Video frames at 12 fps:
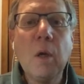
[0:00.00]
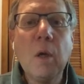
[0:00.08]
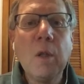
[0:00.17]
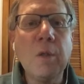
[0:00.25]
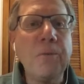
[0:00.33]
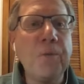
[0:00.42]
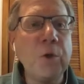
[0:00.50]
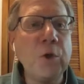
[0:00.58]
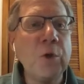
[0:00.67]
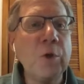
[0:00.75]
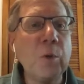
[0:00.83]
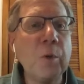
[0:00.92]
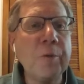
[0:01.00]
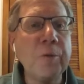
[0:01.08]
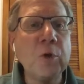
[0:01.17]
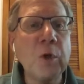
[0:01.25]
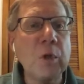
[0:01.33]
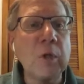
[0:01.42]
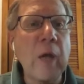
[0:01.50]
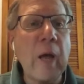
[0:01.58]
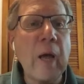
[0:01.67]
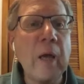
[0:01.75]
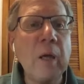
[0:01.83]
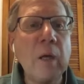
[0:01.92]
The fish in the river shall
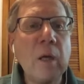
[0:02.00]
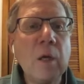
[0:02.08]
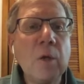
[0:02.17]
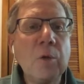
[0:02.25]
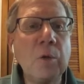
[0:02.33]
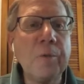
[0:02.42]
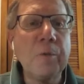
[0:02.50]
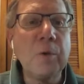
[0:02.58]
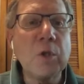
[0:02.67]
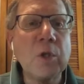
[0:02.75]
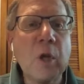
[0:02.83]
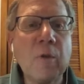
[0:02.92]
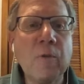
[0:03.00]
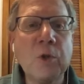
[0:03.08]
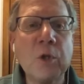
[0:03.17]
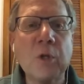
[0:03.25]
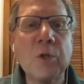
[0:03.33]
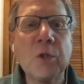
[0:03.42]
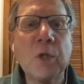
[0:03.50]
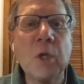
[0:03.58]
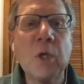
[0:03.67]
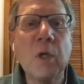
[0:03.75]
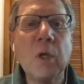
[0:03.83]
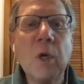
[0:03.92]
die, the river itself shall
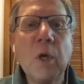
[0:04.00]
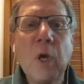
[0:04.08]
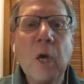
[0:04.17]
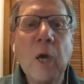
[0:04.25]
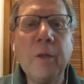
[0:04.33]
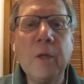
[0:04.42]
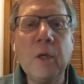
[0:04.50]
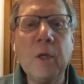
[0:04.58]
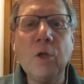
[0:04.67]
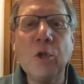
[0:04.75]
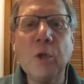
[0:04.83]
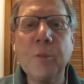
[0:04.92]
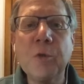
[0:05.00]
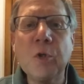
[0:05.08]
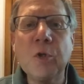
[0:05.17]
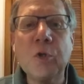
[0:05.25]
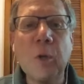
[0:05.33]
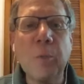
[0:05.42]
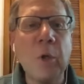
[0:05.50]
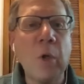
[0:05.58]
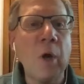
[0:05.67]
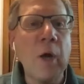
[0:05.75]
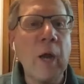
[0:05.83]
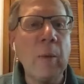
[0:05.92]
stink, and the Egyptians shall be
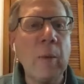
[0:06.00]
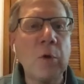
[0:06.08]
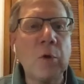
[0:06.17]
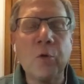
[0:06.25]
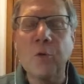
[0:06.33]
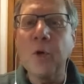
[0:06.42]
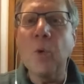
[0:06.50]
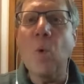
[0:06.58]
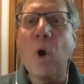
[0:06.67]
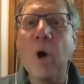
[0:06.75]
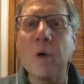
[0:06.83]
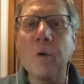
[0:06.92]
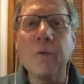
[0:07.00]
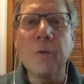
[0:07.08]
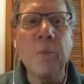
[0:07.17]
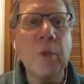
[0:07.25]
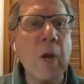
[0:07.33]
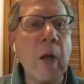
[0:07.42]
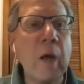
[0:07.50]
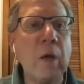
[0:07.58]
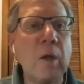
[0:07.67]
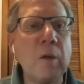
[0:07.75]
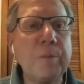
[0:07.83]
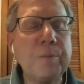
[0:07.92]
unable to drink water from the Nile."